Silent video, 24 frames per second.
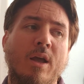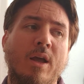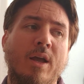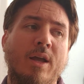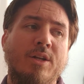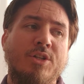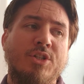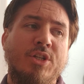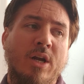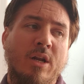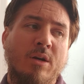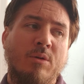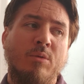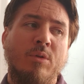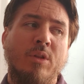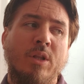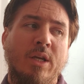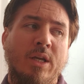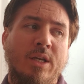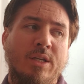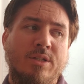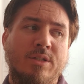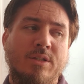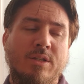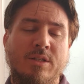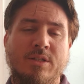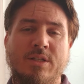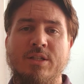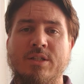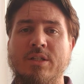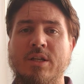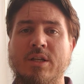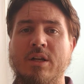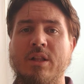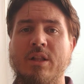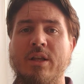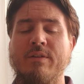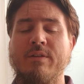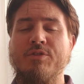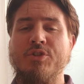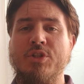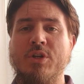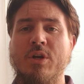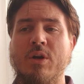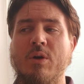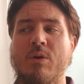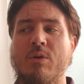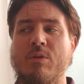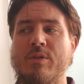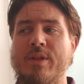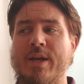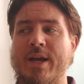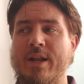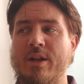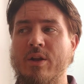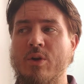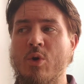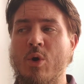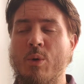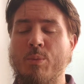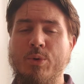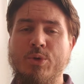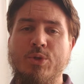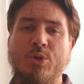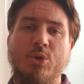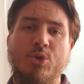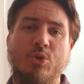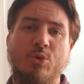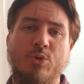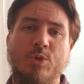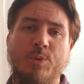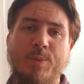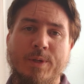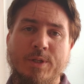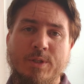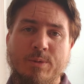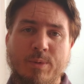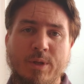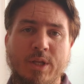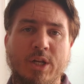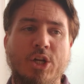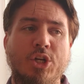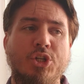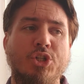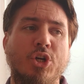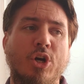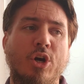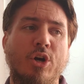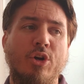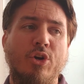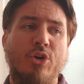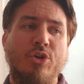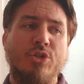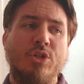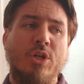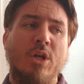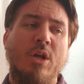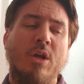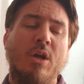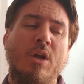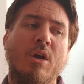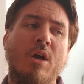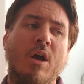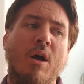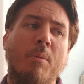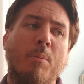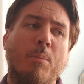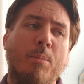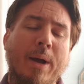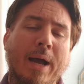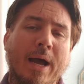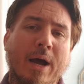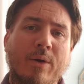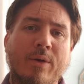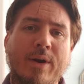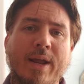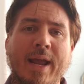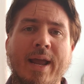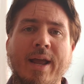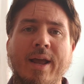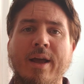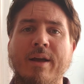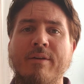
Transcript: And generally, statistically shown that corporate social responsibility charters, about